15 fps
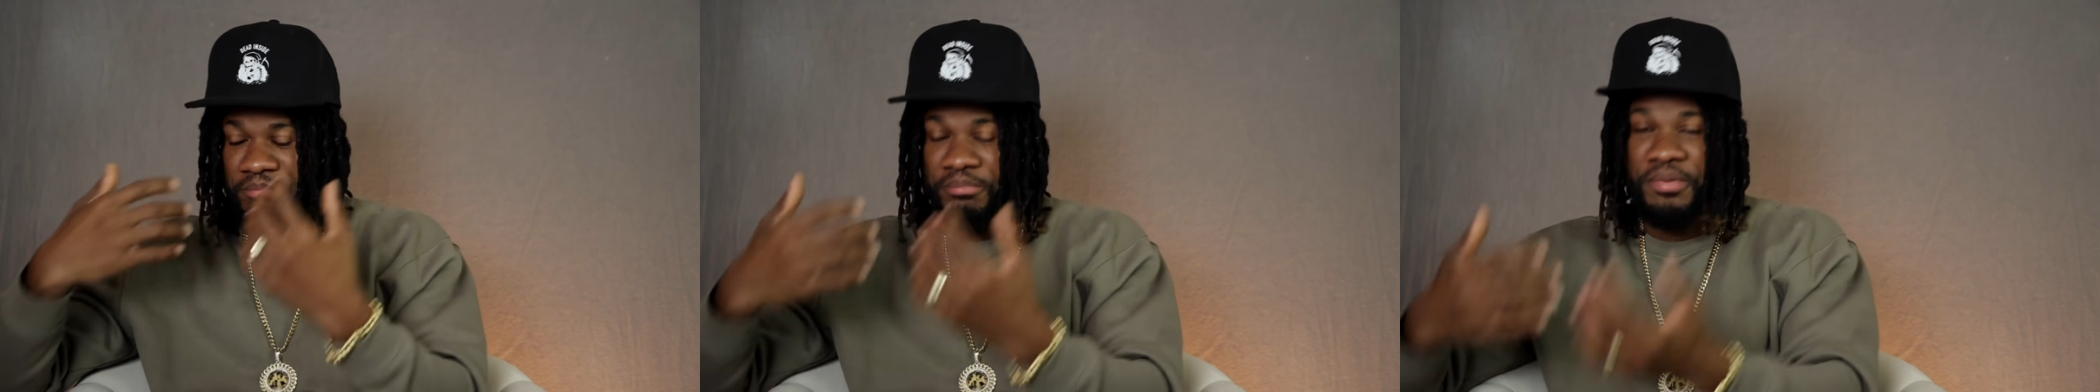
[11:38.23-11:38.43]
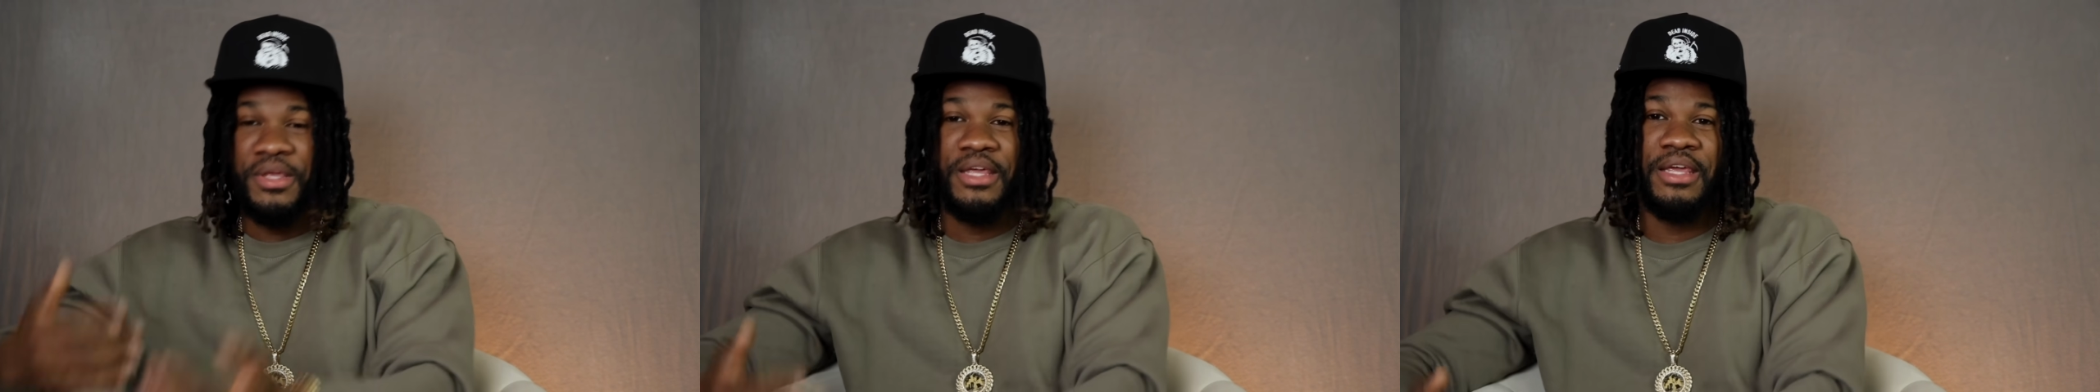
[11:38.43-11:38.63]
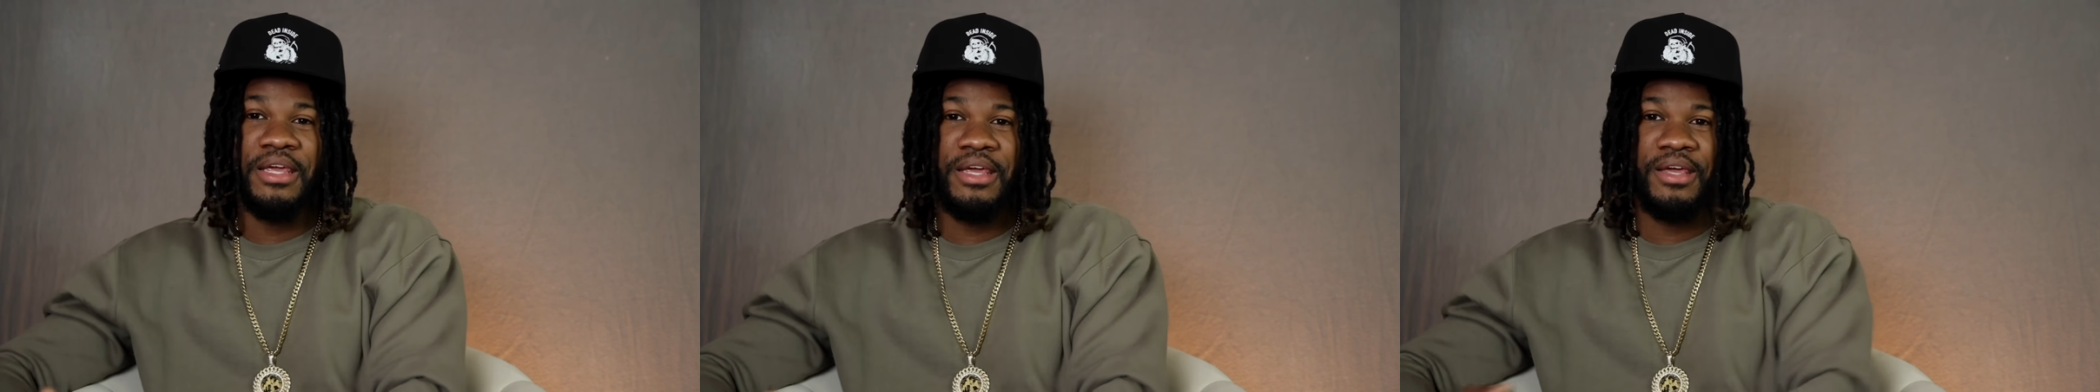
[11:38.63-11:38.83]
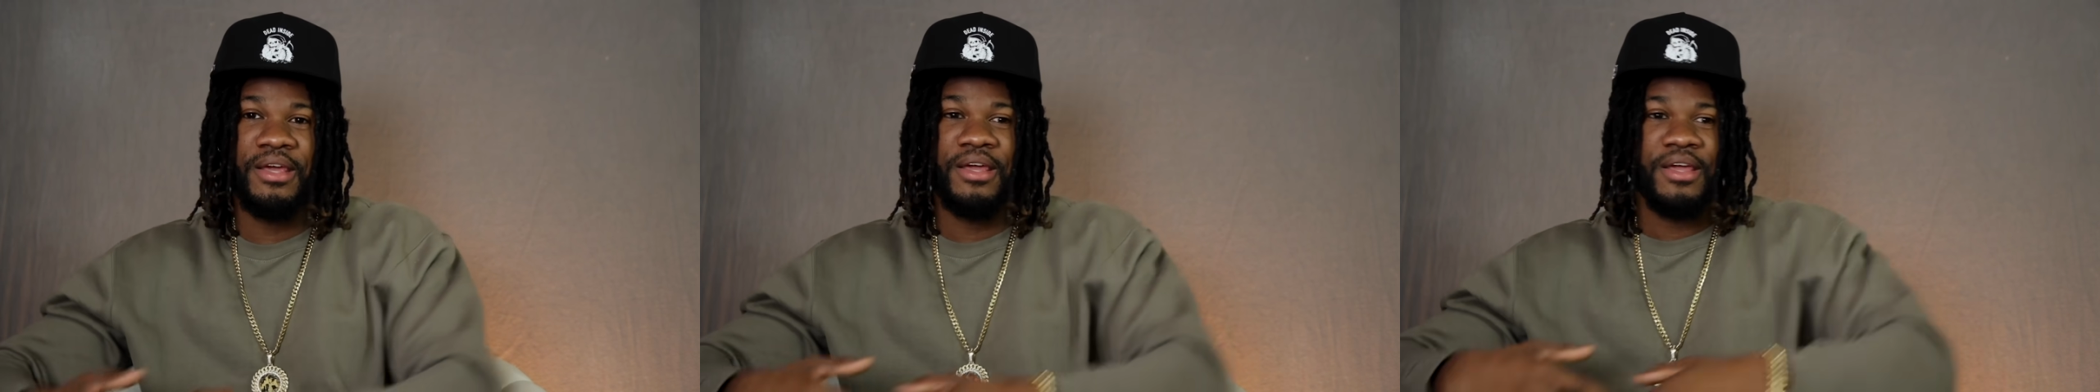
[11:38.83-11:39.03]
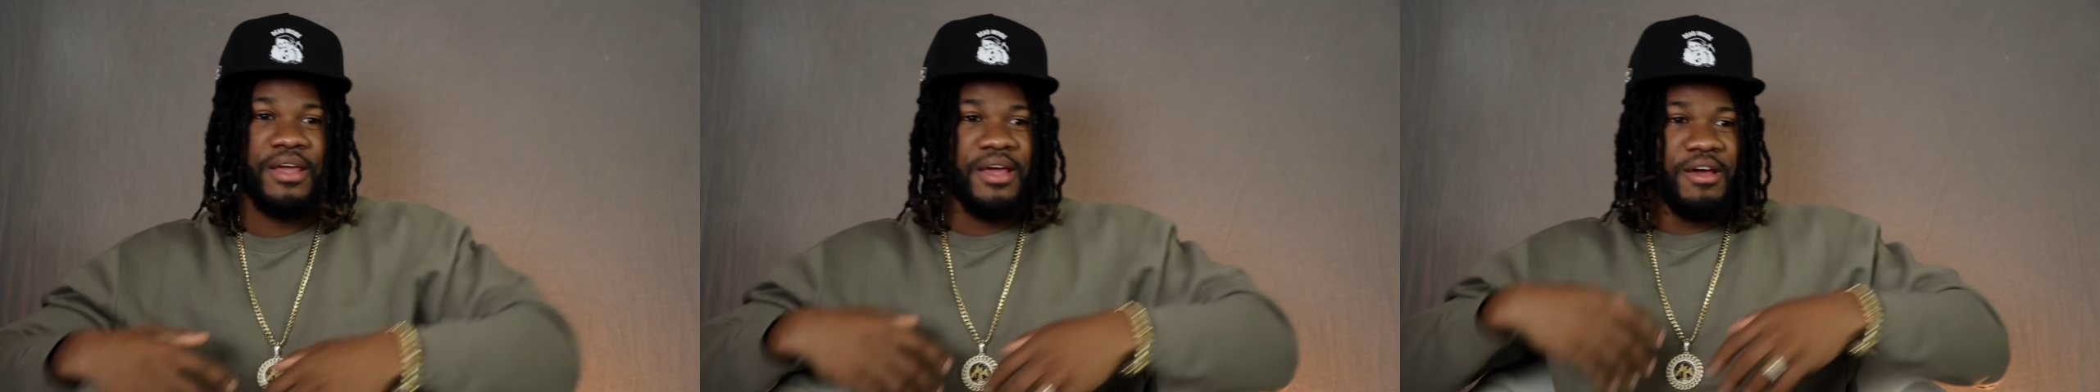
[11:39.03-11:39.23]

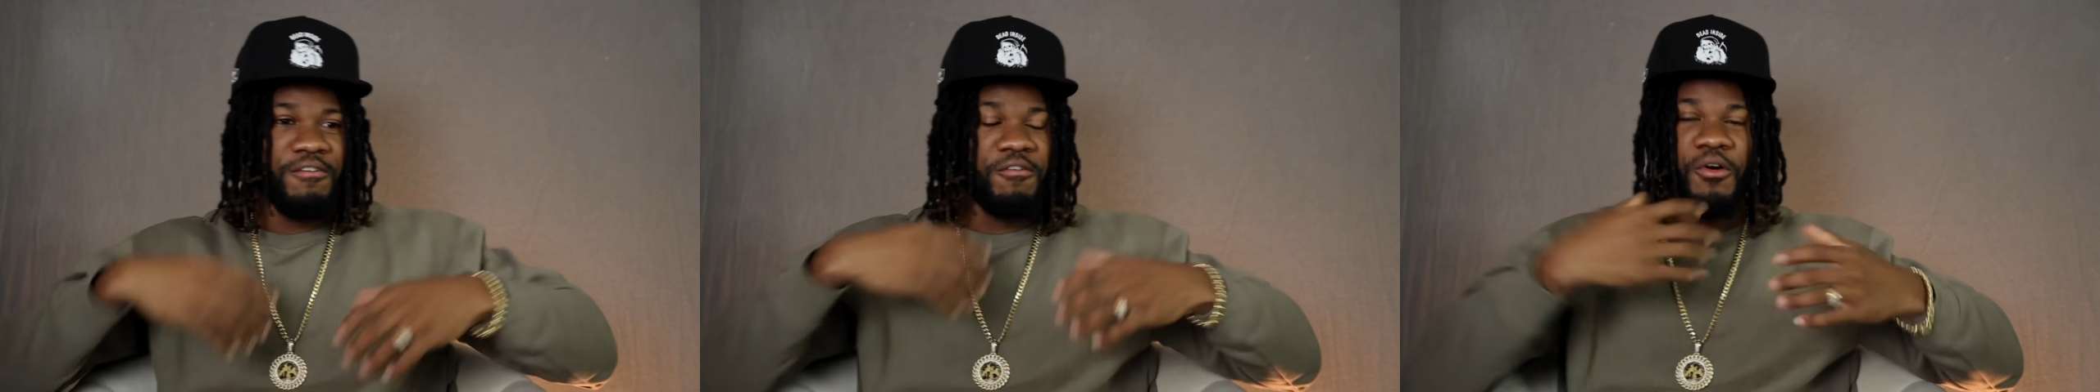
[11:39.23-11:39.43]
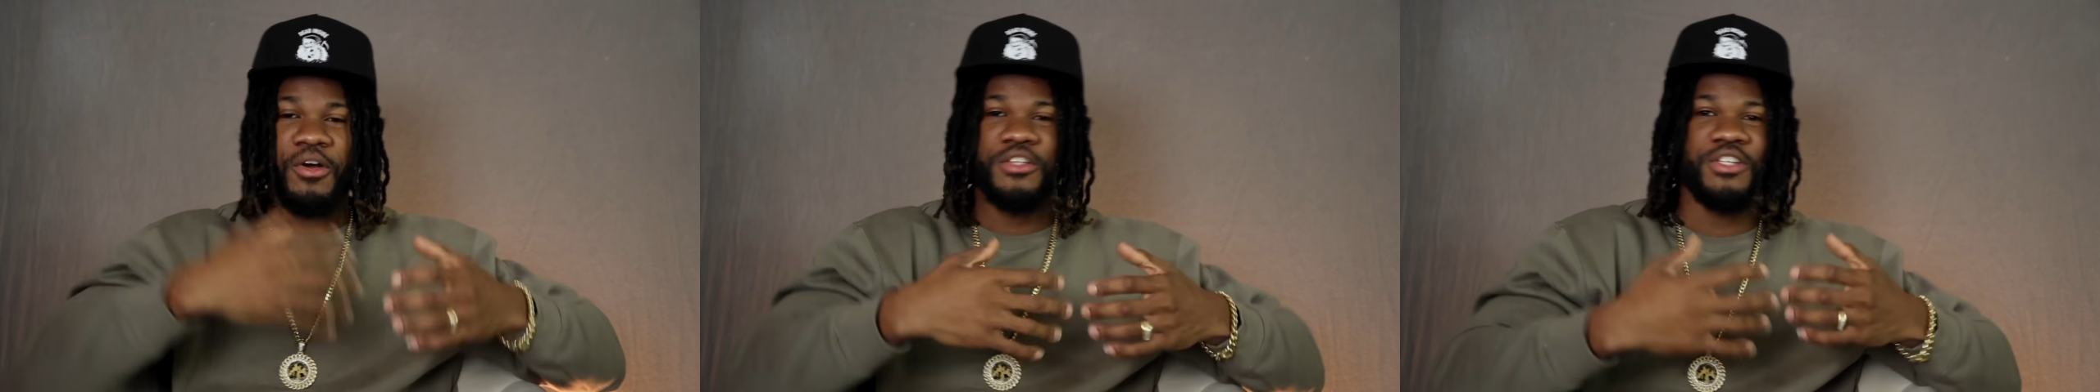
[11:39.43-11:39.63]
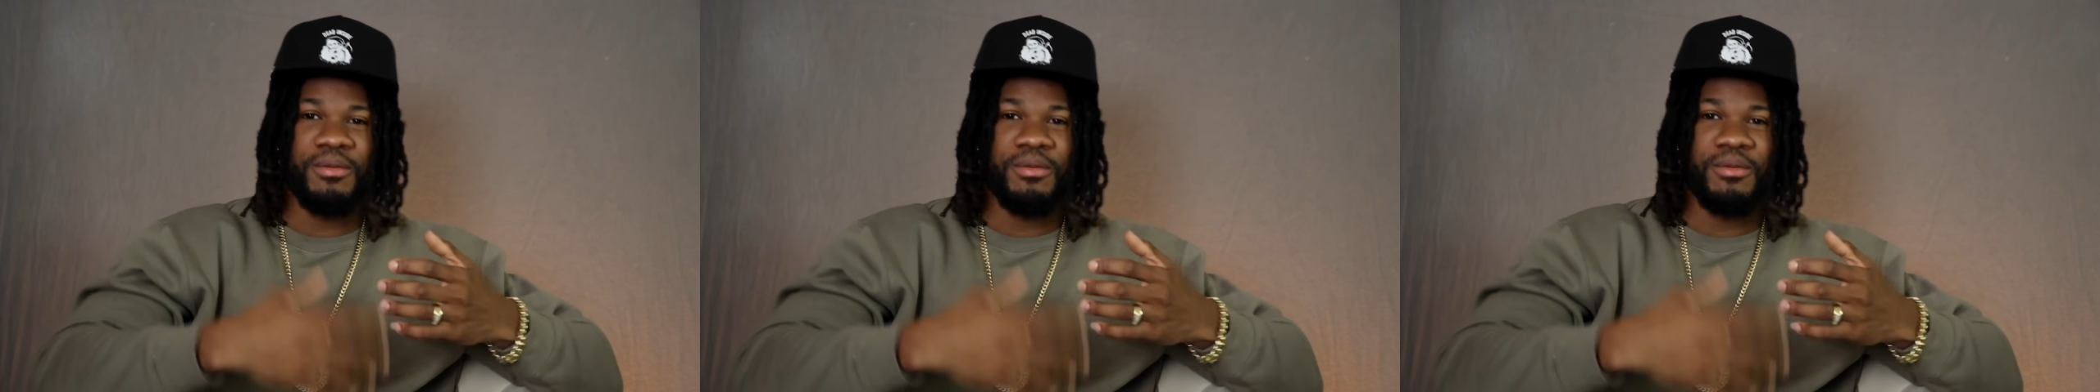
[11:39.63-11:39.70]
be focus